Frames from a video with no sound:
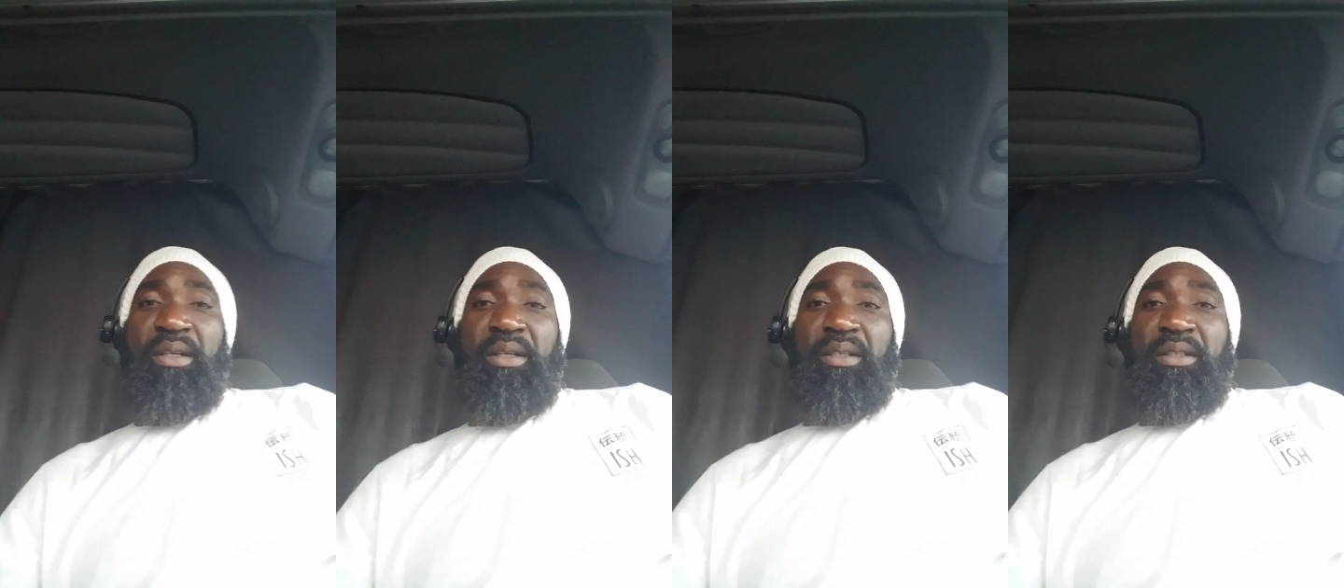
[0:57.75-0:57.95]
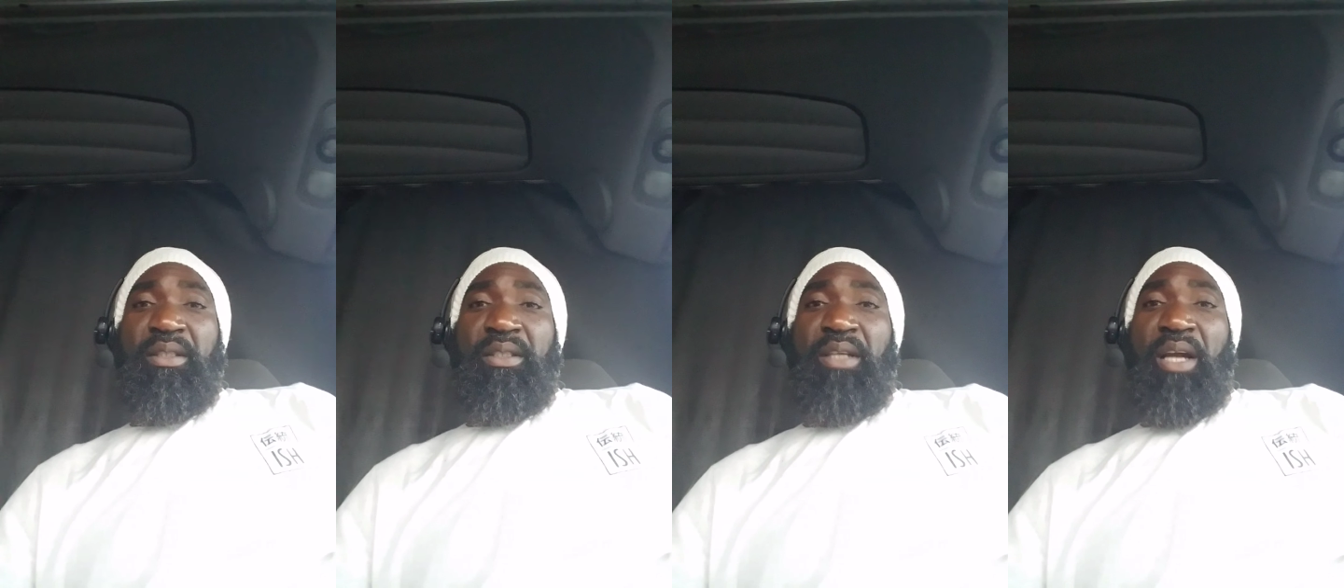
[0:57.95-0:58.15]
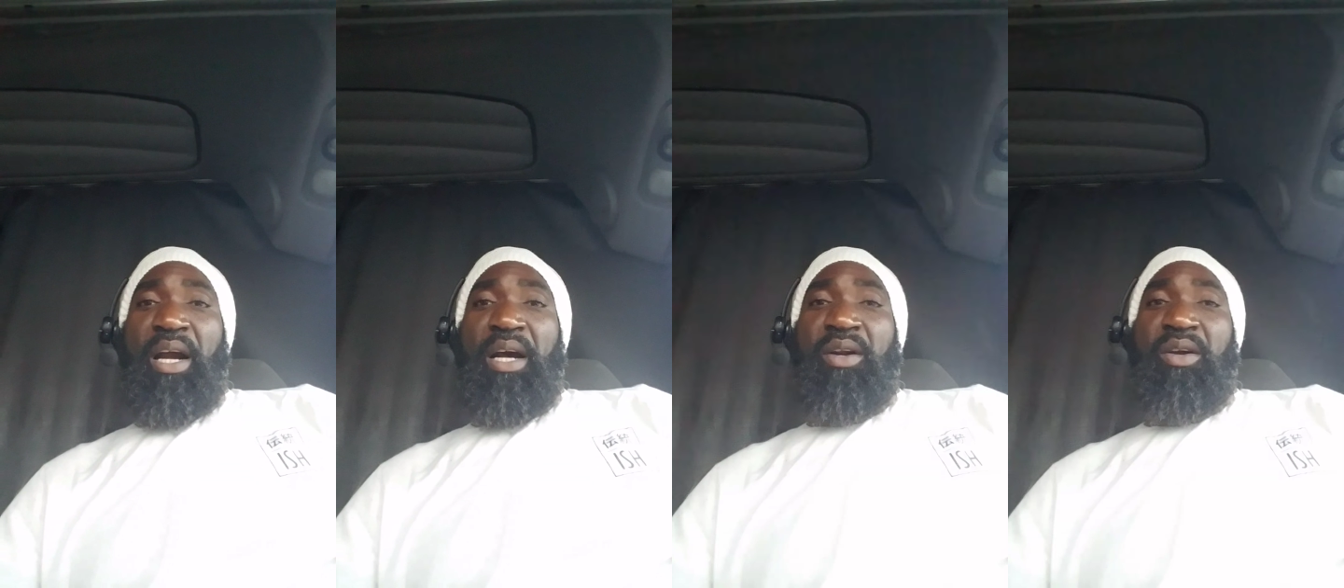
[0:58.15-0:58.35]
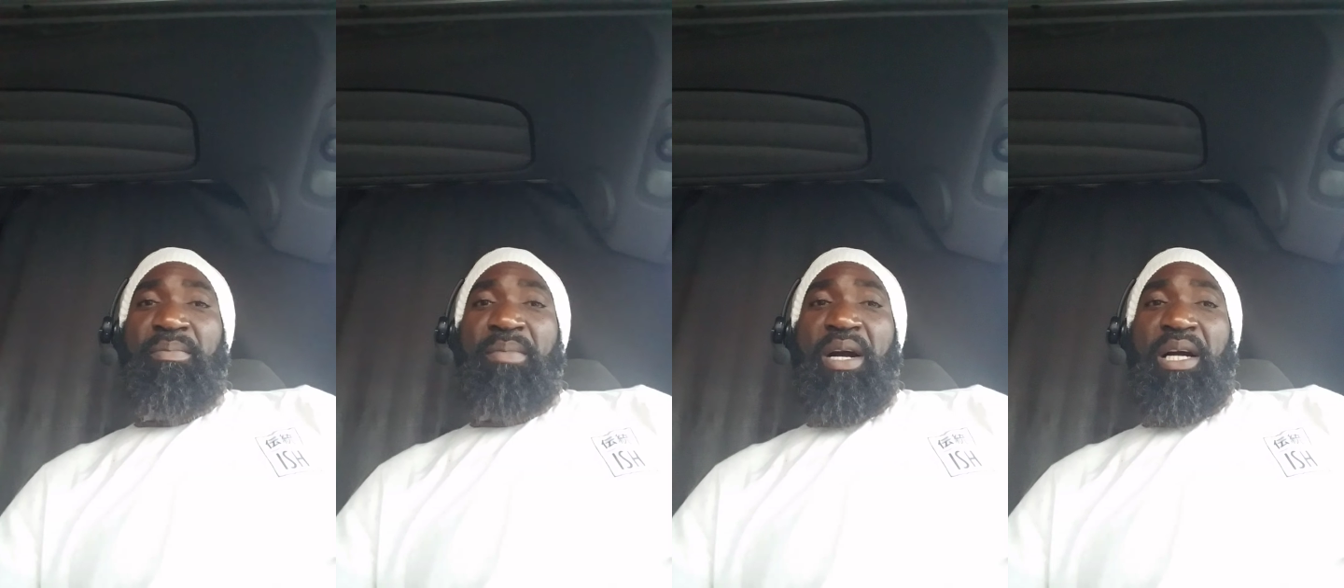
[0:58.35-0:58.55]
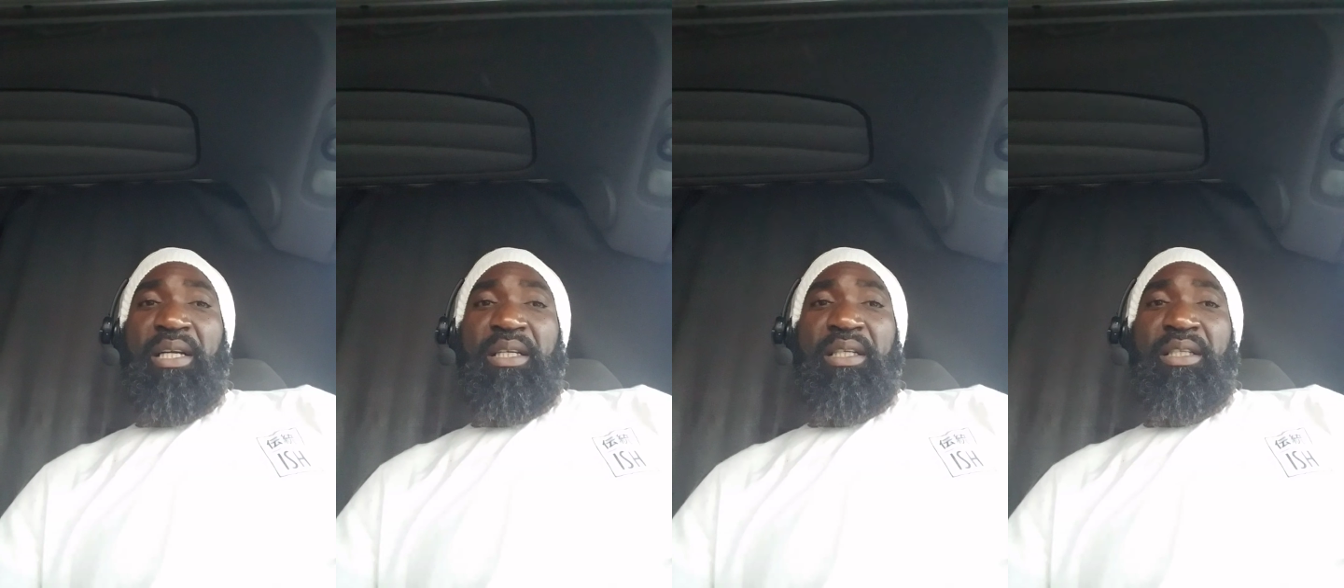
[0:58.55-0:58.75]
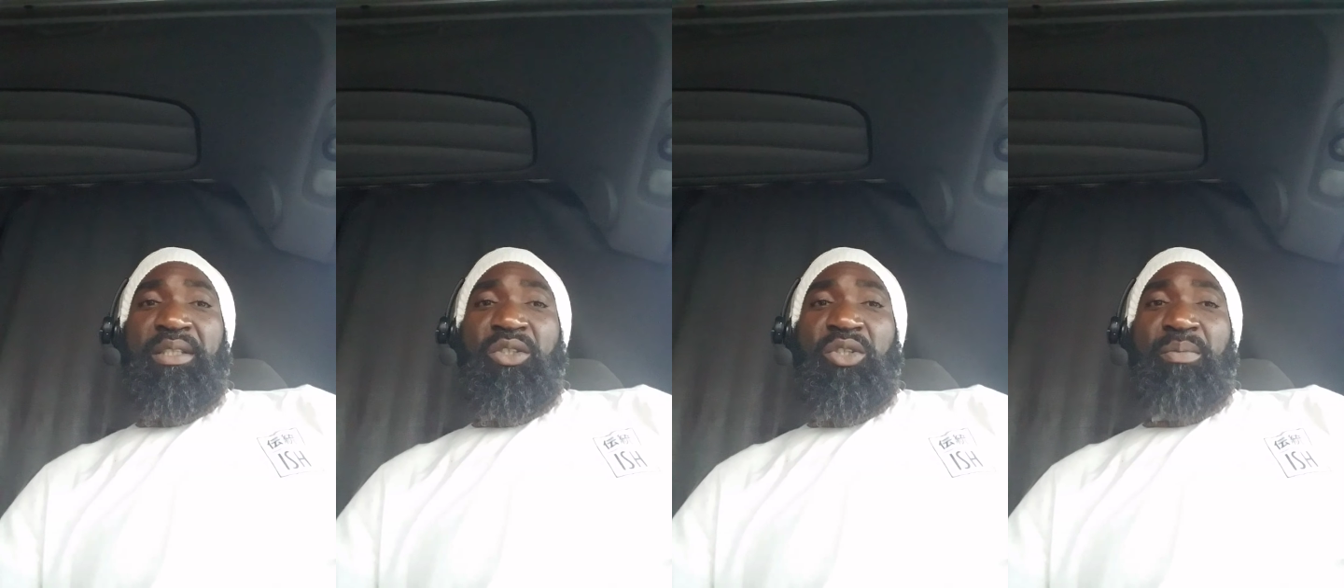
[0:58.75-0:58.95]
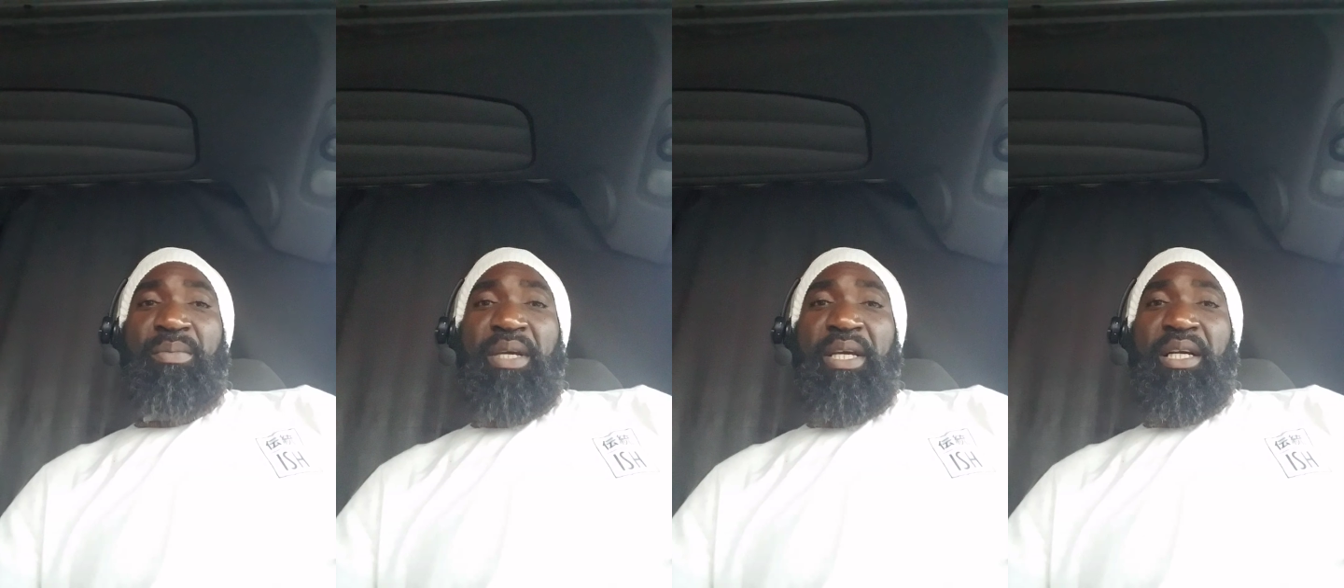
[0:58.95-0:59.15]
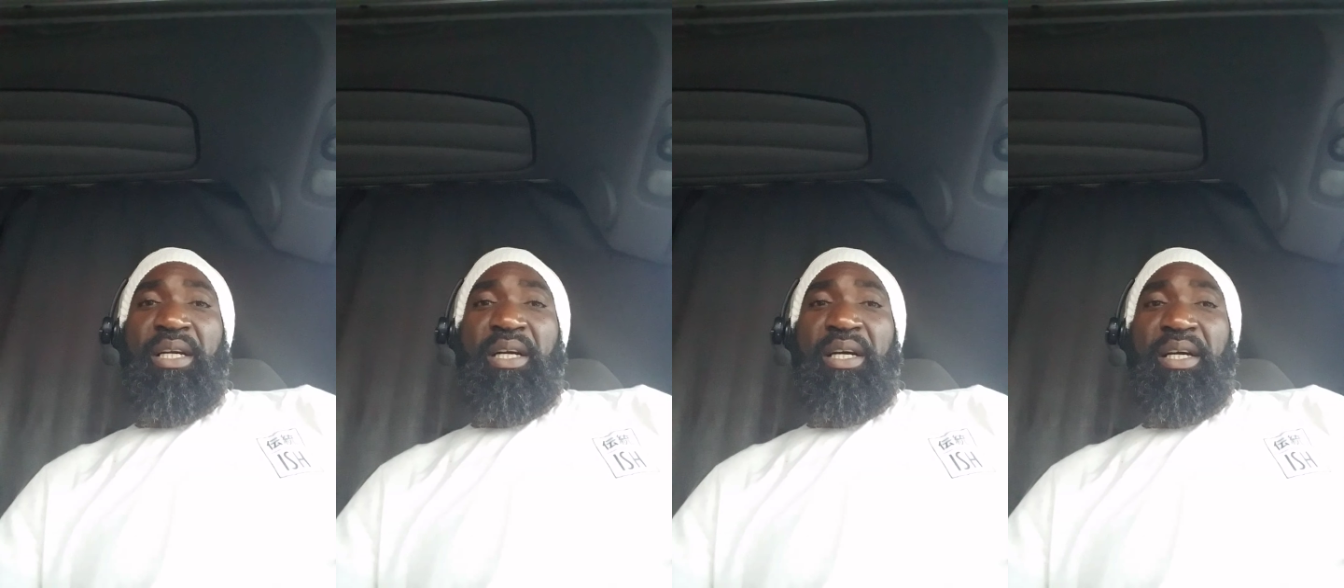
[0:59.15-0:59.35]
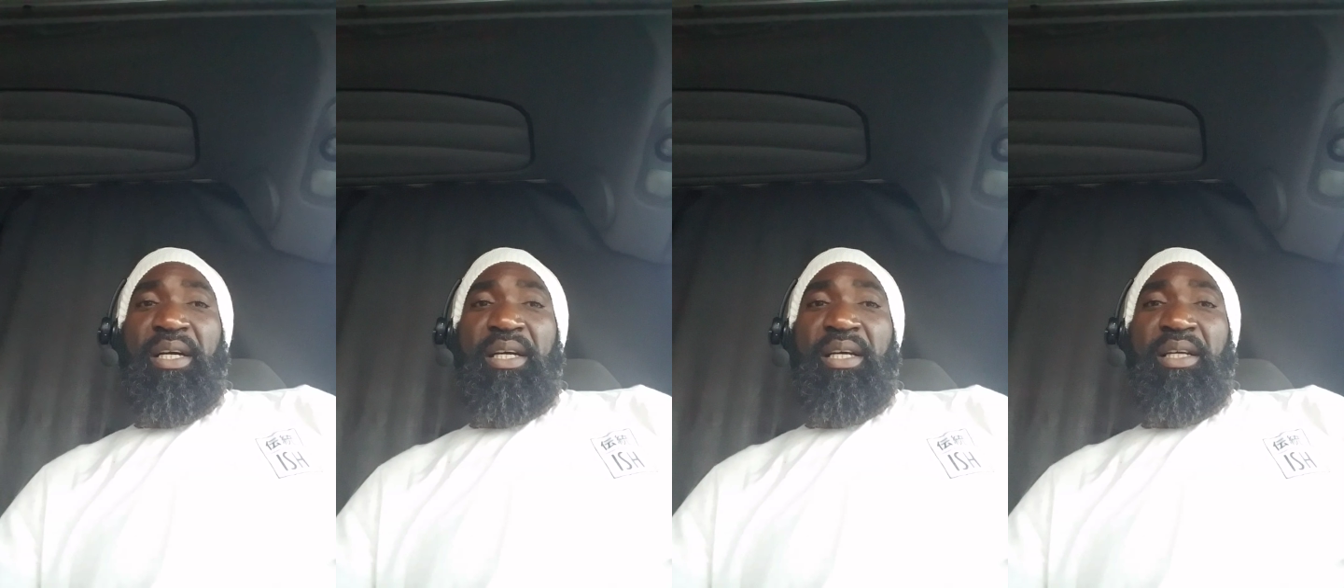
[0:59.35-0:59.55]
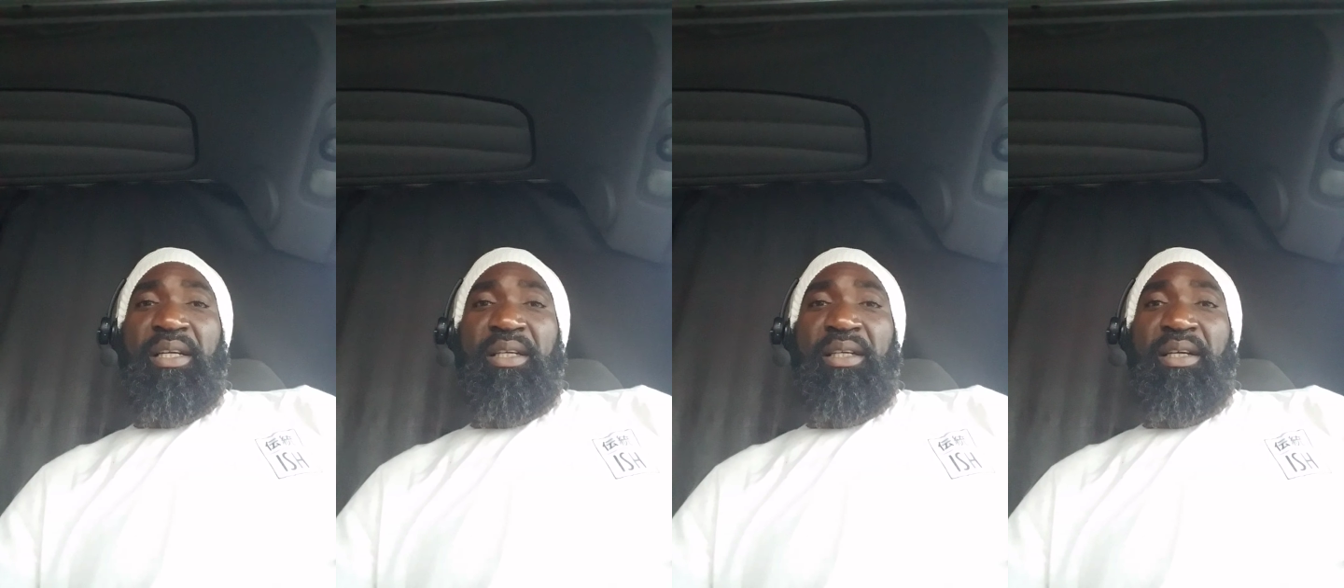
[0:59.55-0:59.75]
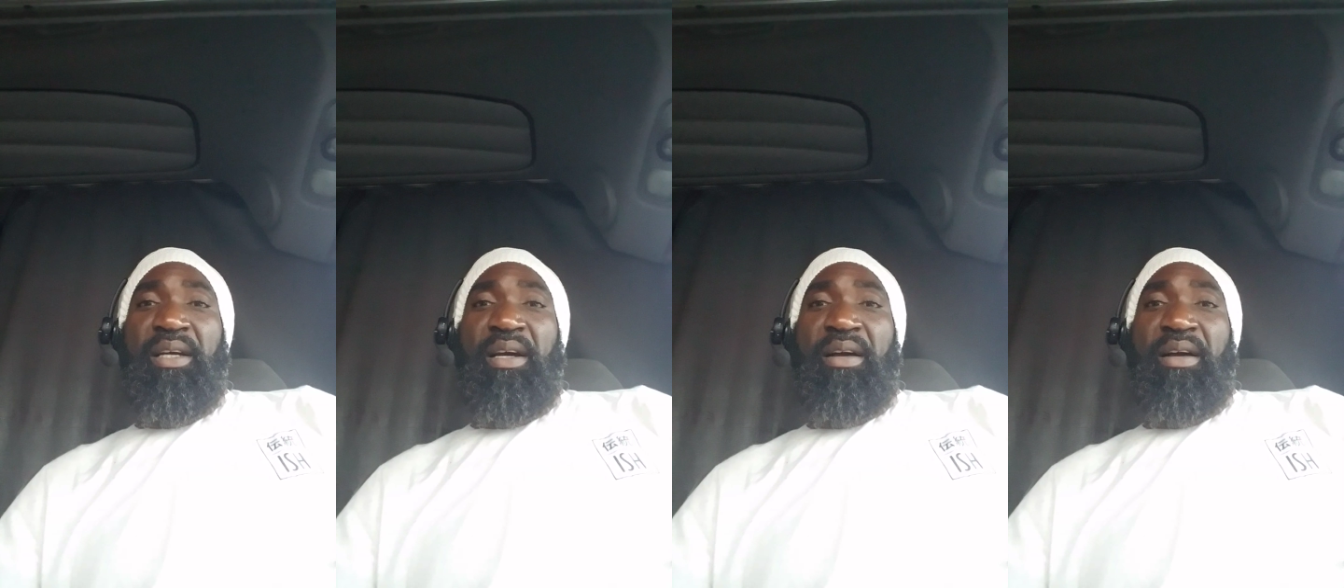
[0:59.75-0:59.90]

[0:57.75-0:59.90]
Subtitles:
started up back in Jamaica,